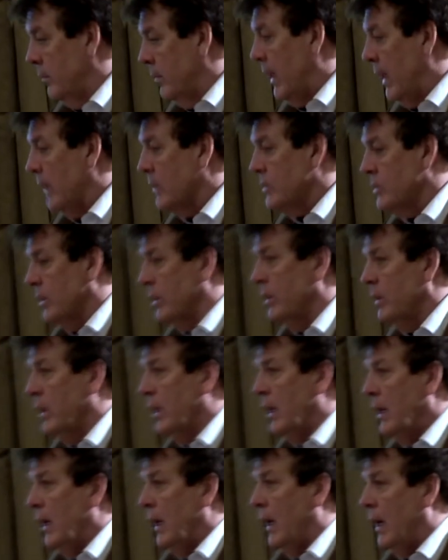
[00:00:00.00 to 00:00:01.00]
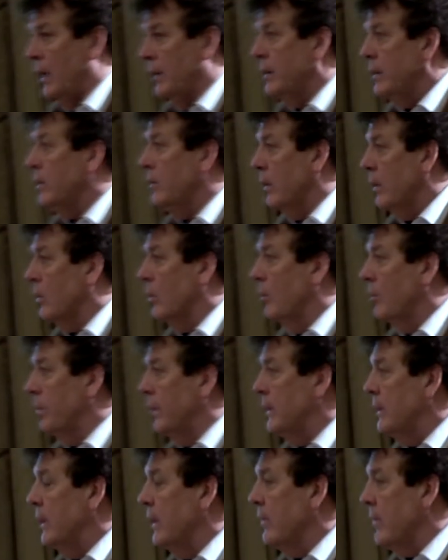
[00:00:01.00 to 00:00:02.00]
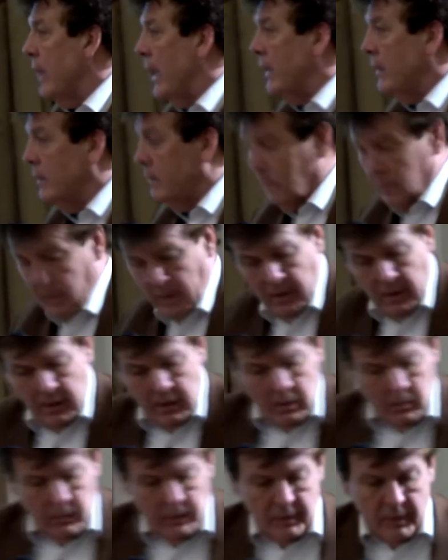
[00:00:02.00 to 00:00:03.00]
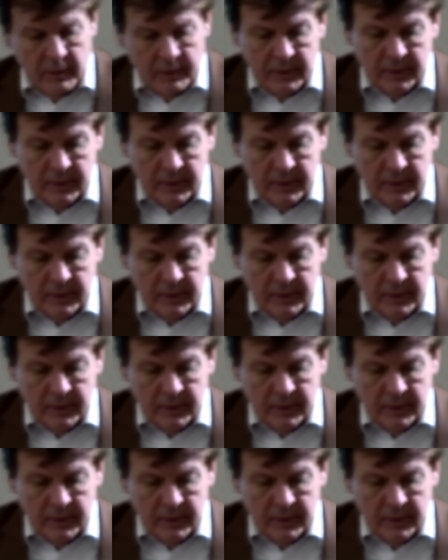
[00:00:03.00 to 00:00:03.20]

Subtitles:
lecture. I think you are completely right when you are